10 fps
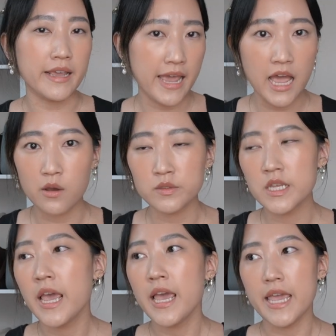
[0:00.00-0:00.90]
account
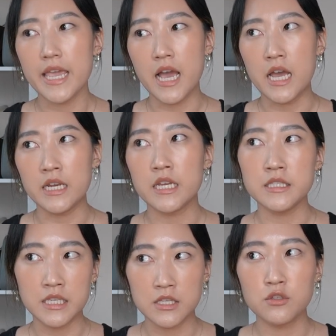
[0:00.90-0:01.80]
and
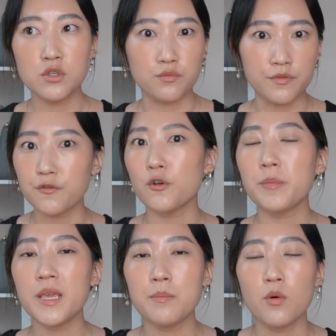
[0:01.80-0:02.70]
continue to refer
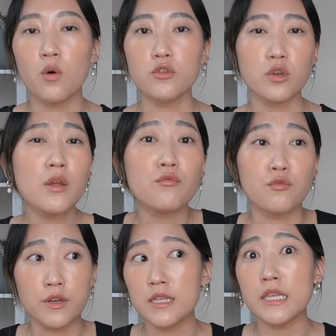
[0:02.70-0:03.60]
people, you can
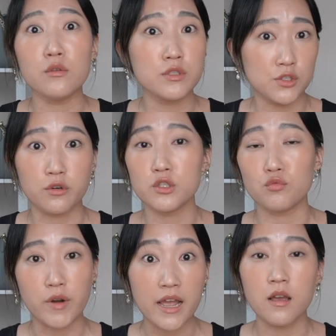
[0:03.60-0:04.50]
really start to
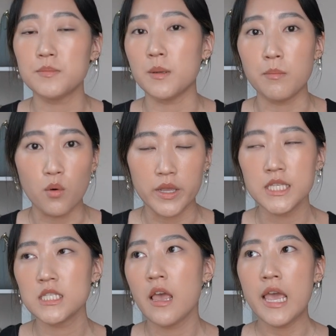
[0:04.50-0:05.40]
rack up some
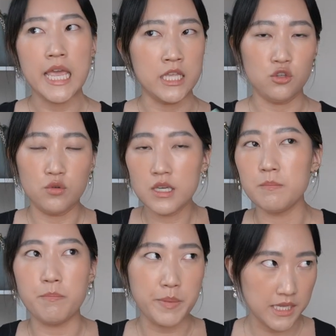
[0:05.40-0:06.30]
points and you
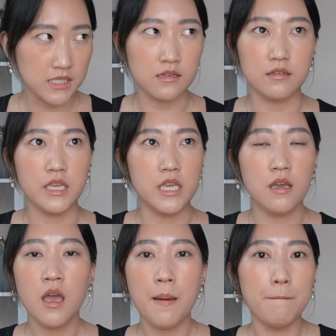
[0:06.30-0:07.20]
could
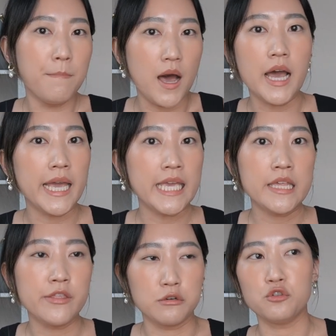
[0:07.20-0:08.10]
basically
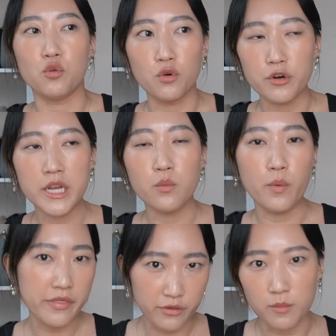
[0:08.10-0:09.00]
buy their jewelry
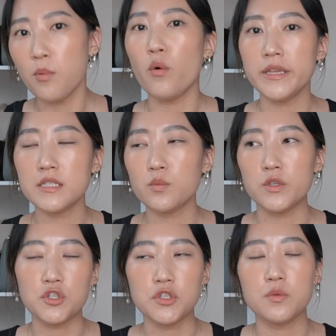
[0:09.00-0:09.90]
with your points,
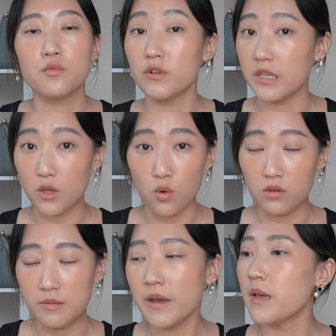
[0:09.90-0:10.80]
which is really
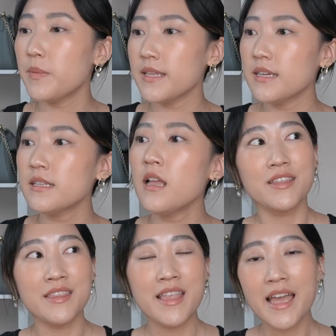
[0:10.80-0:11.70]
cool in my opinion.
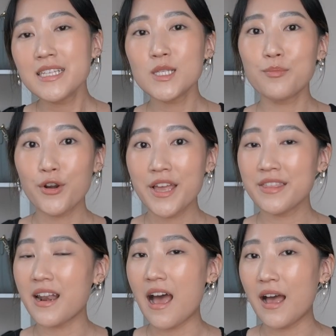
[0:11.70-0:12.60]
The next
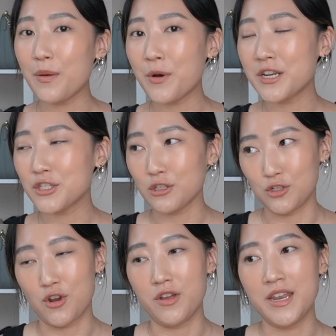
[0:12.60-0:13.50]
brand that I want to
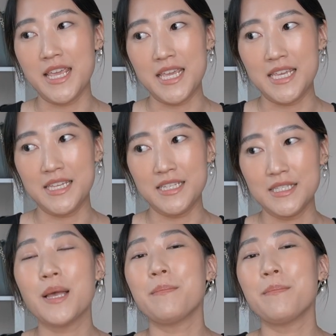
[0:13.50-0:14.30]
touch on is